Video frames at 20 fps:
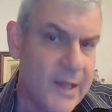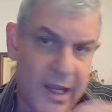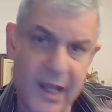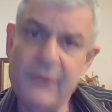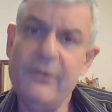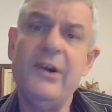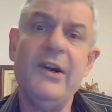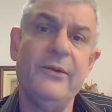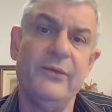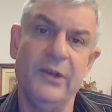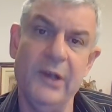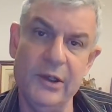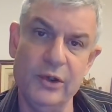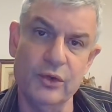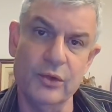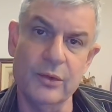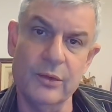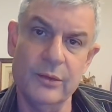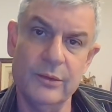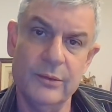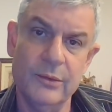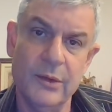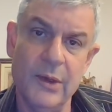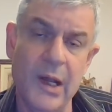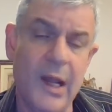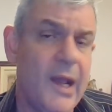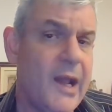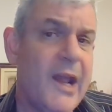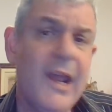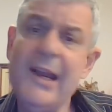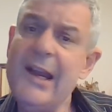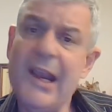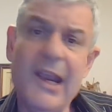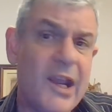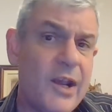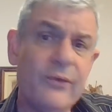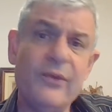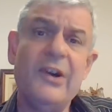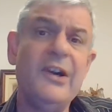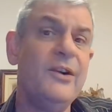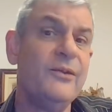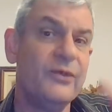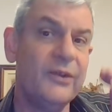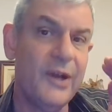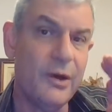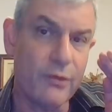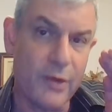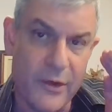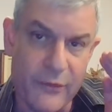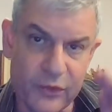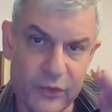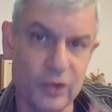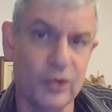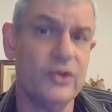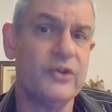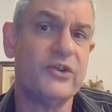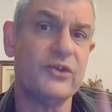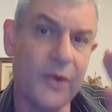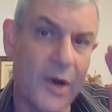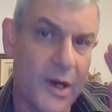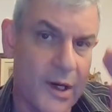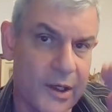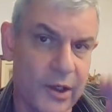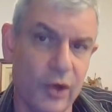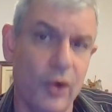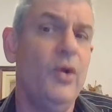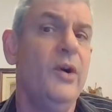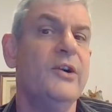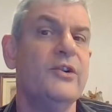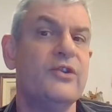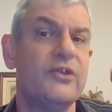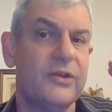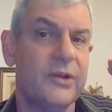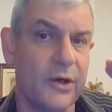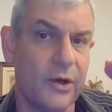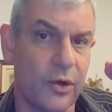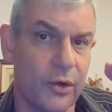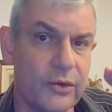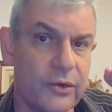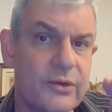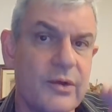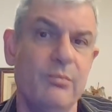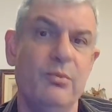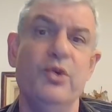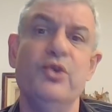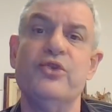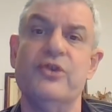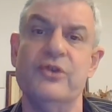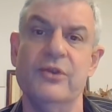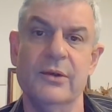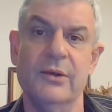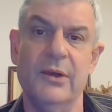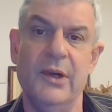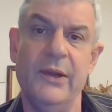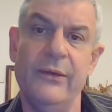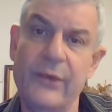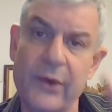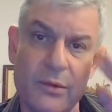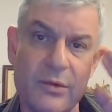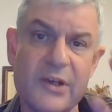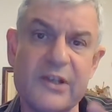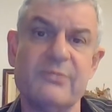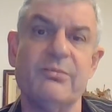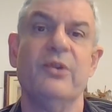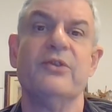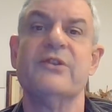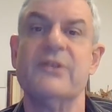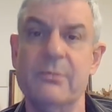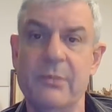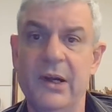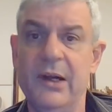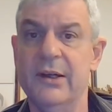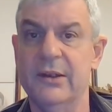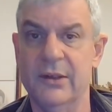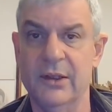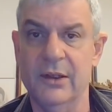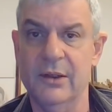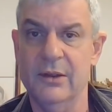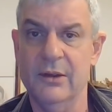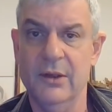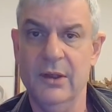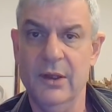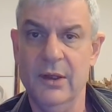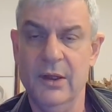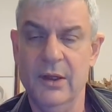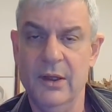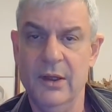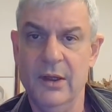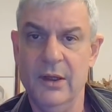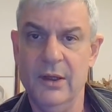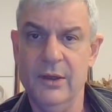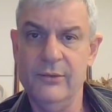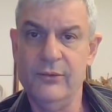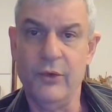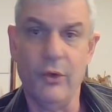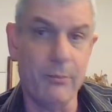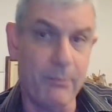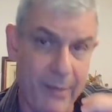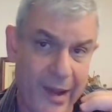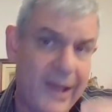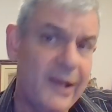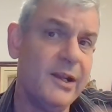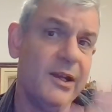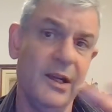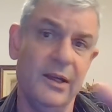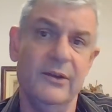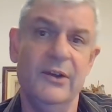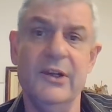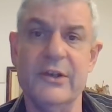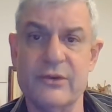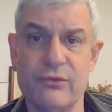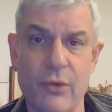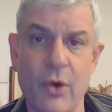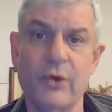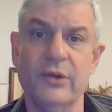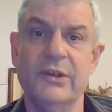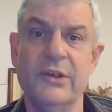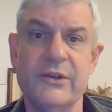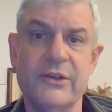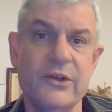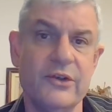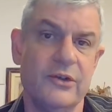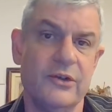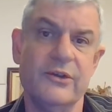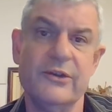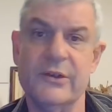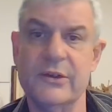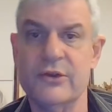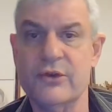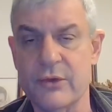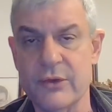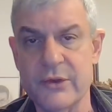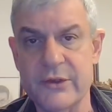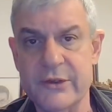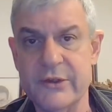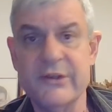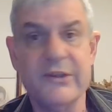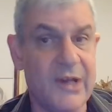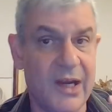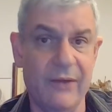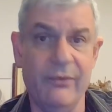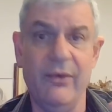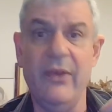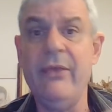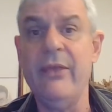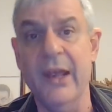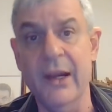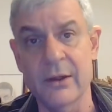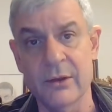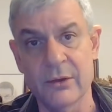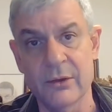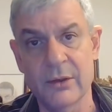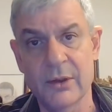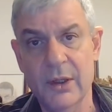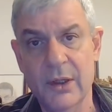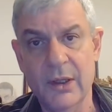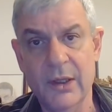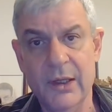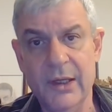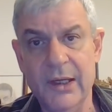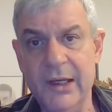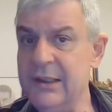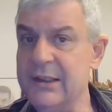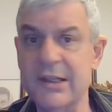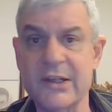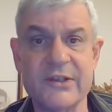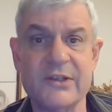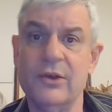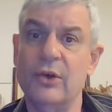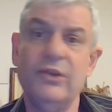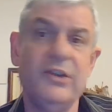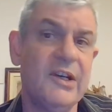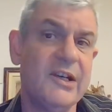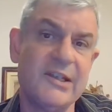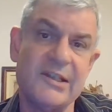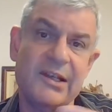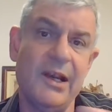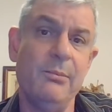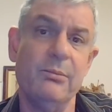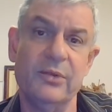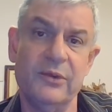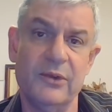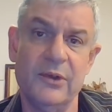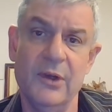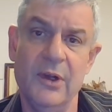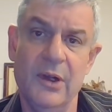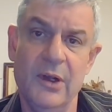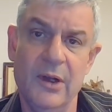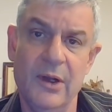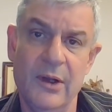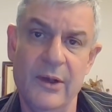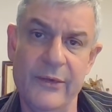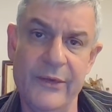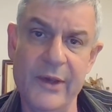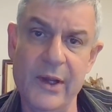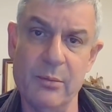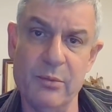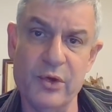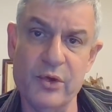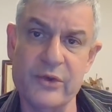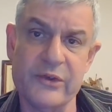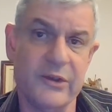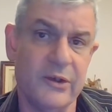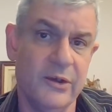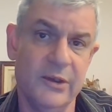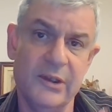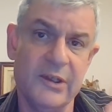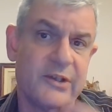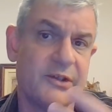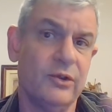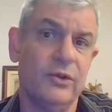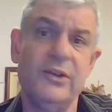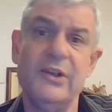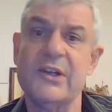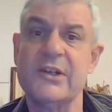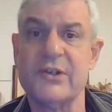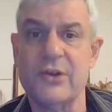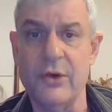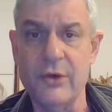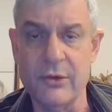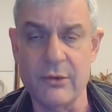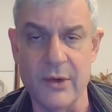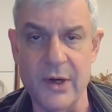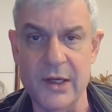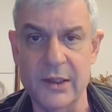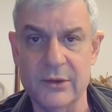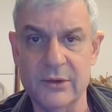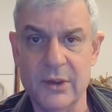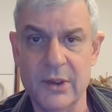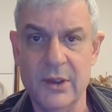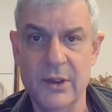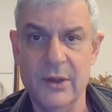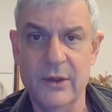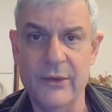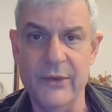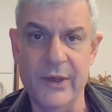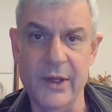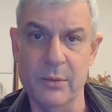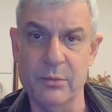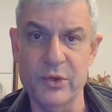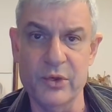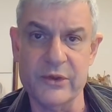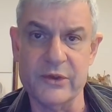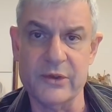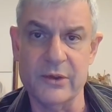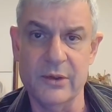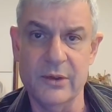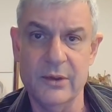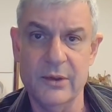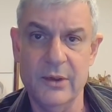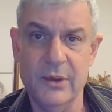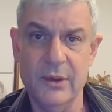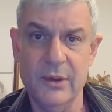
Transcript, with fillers: Even if they do, and even if they refuse to acknowledge their contribution and their responsibility for making these wrong decisions and choices, even then, it does not exempt the abuser, does not exonerate the abuser.